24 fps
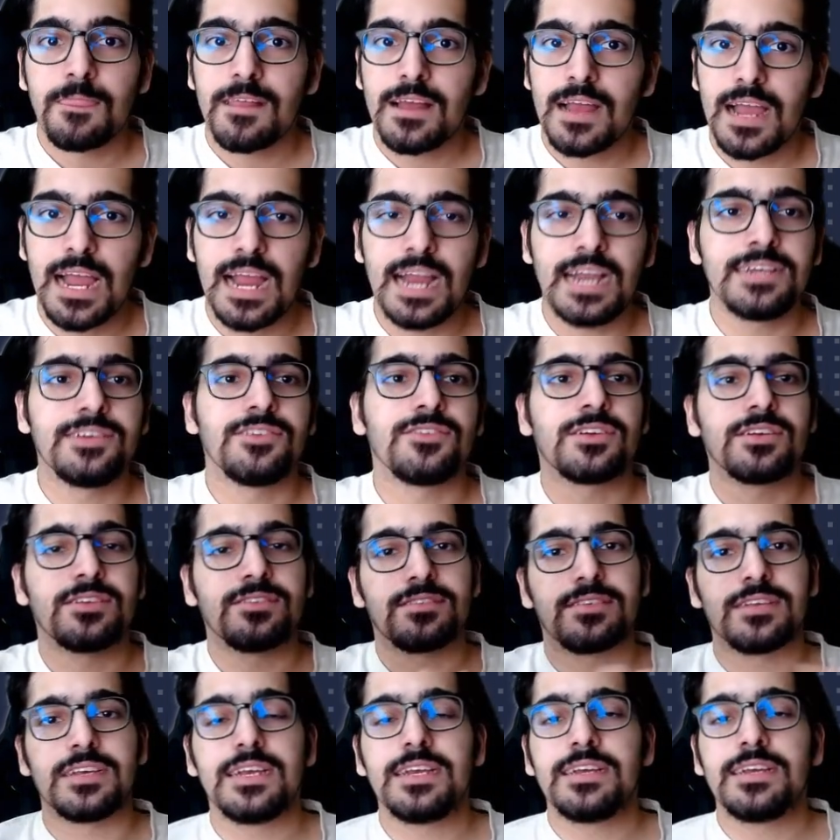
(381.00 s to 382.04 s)
and you can
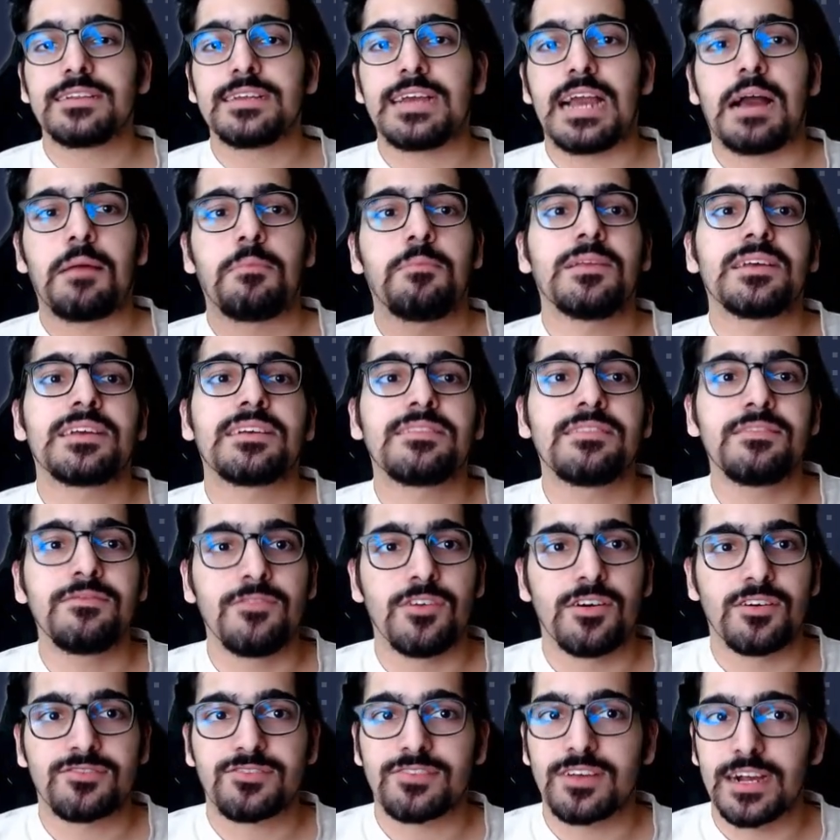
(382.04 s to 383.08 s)
see the application
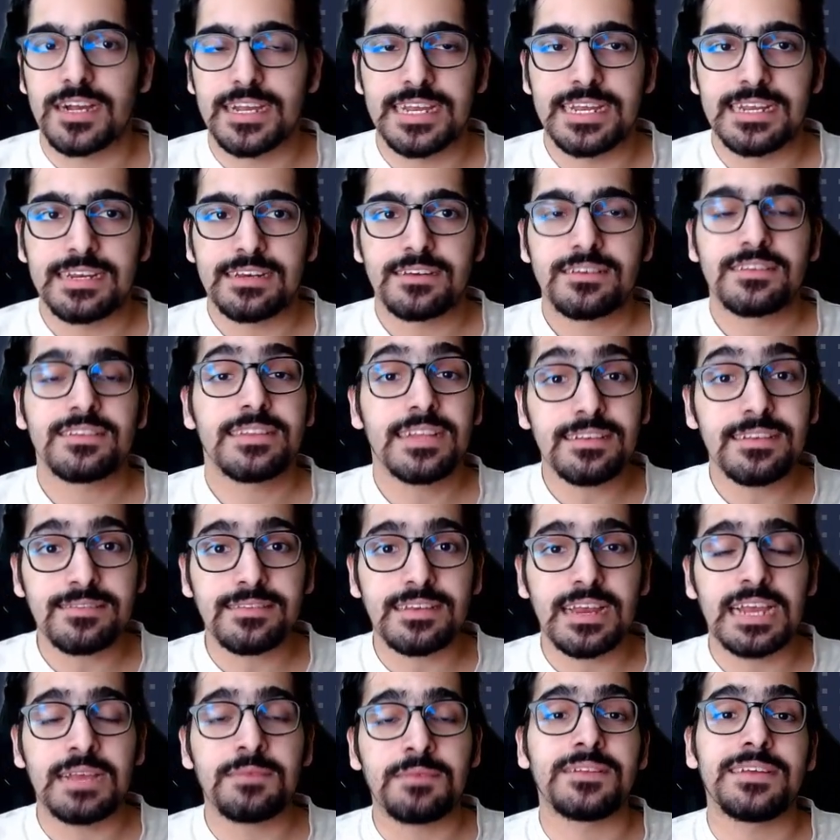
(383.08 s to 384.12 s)
works again. This
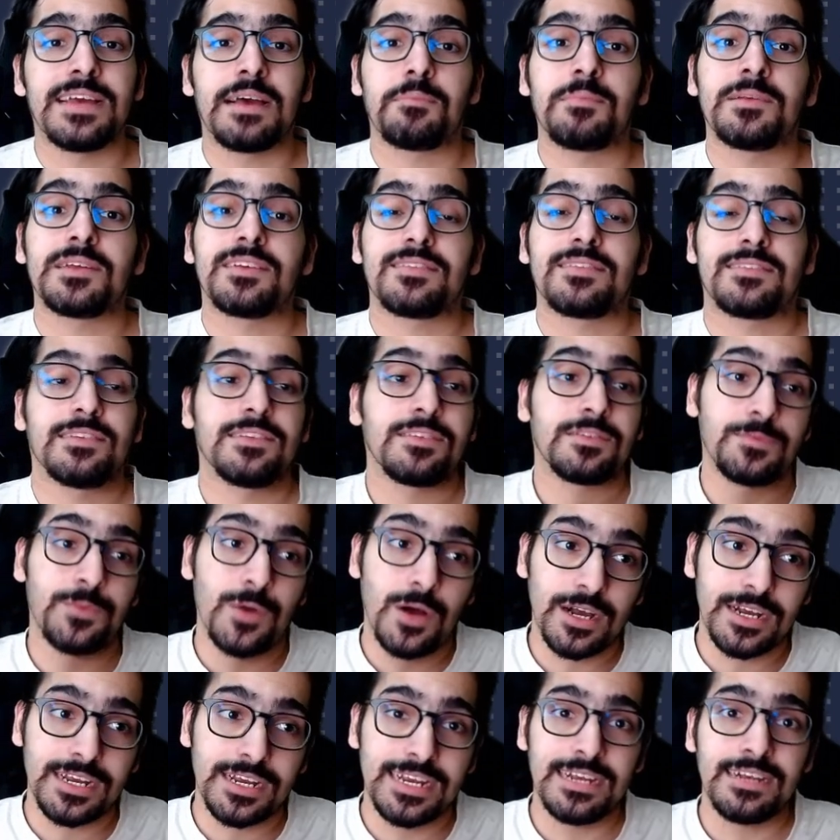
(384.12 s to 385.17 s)
time the application is
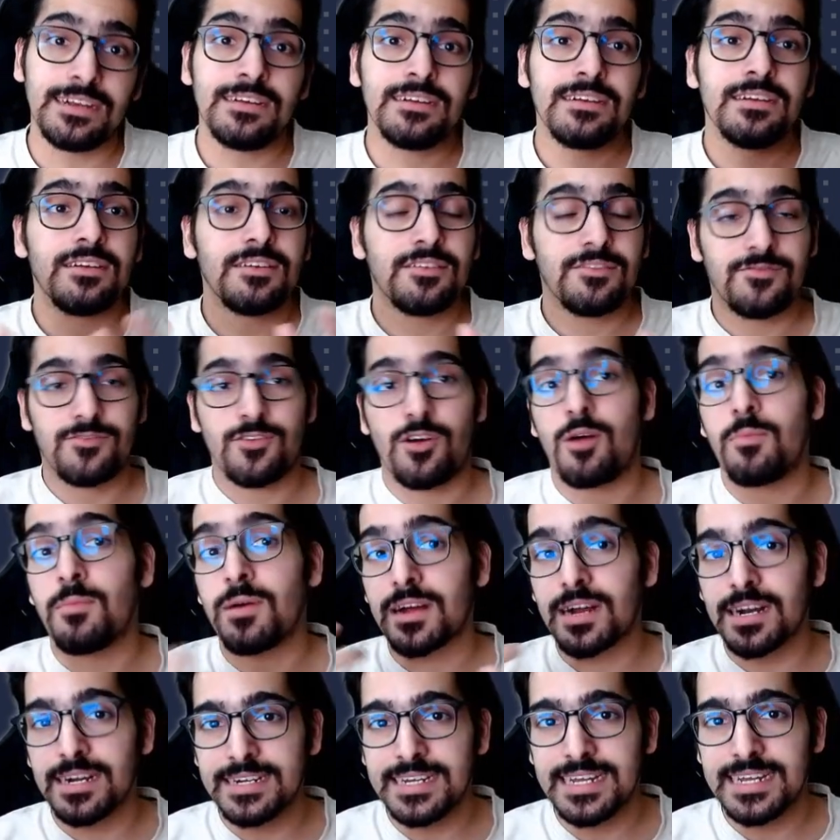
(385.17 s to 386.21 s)
working from a
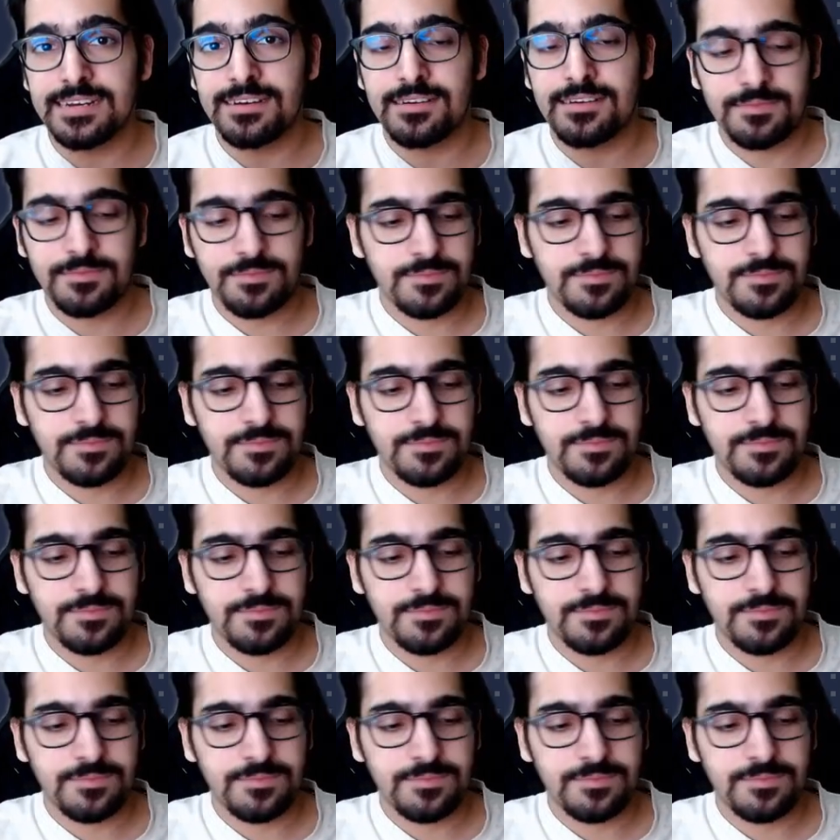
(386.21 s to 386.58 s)
container.